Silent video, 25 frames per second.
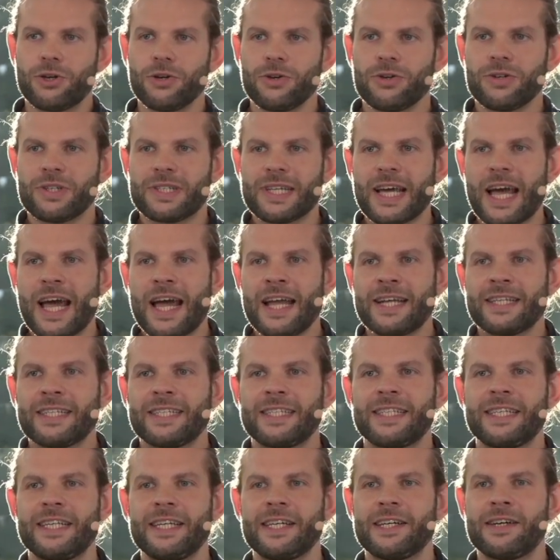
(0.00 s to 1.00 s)
Good,
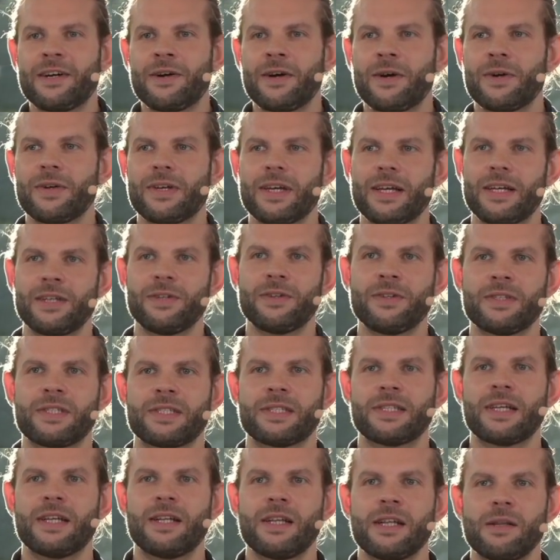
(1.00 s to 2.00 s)
and here
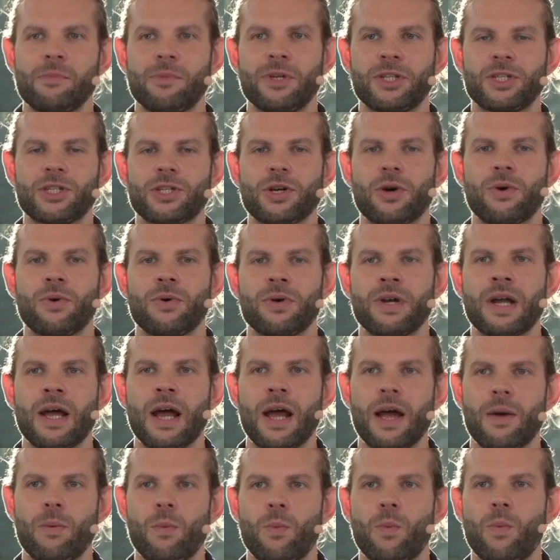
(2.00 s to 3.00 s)
it's a little bit shown
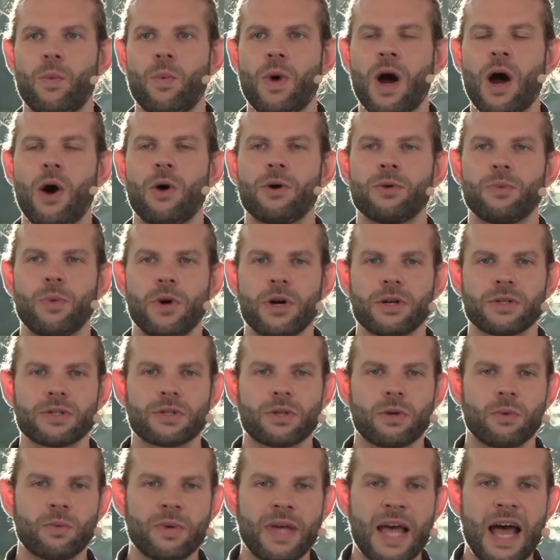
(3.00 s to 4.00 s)
how it
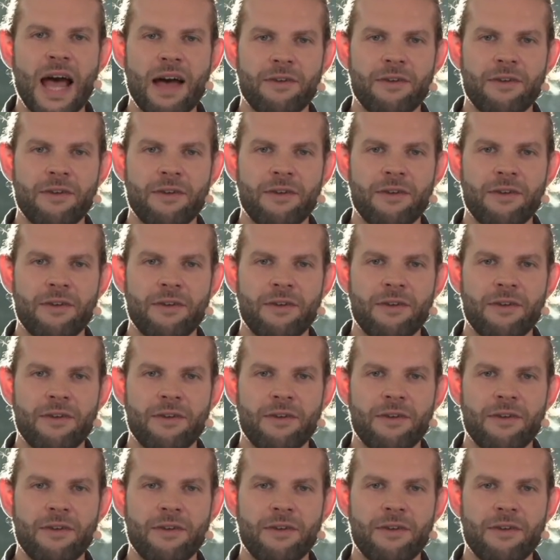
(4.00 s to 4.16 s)
works. So we